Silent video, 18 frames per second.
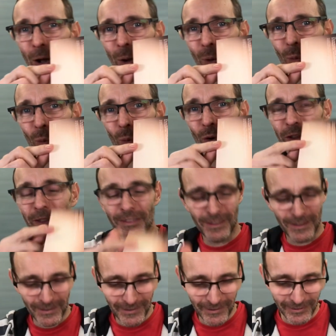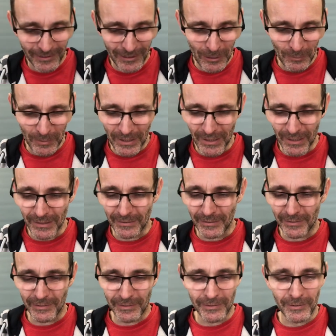with the
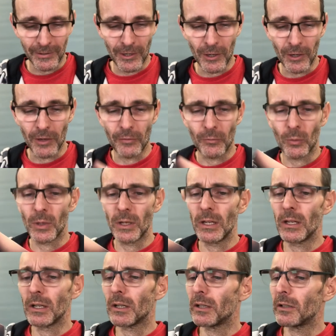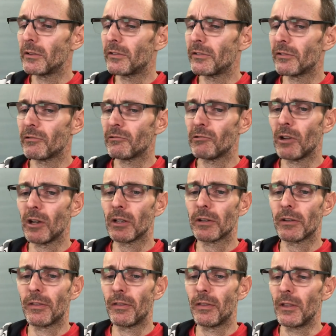slipcase. So if we
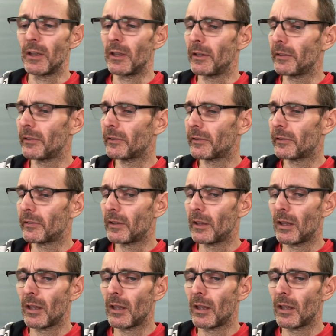construct this